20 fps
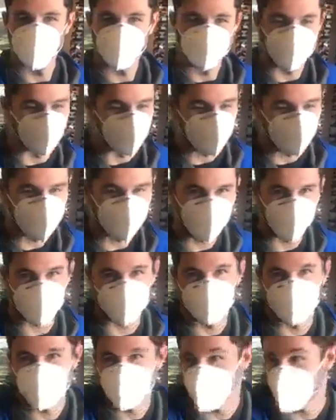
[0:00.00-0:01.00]
Thanks,
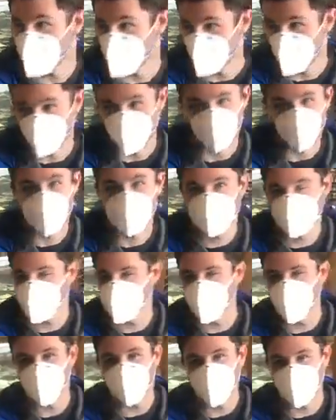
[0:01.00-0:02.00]
Kylan. Yeah, I actually
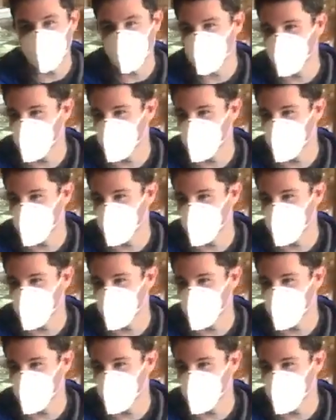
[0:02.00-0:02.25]
know Kylan